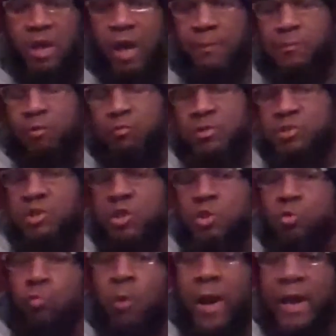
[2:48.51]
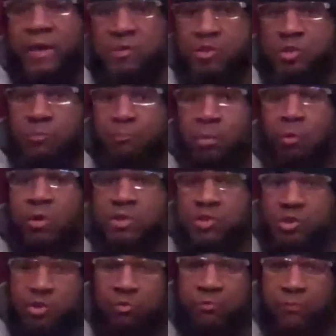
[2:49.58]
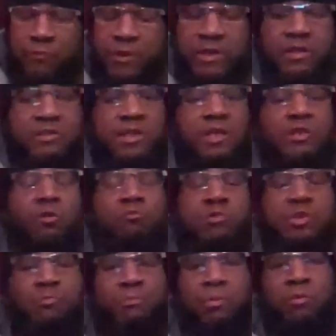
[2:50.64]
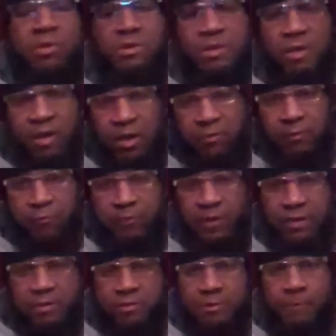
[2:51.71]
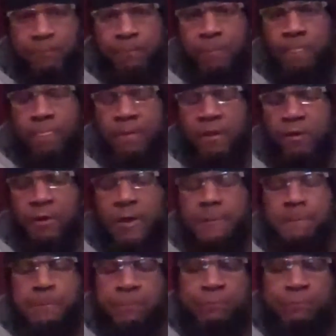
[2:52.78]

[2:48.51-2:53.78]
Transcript: I'm going to tell you why I support certain things and I don't support other things. All right.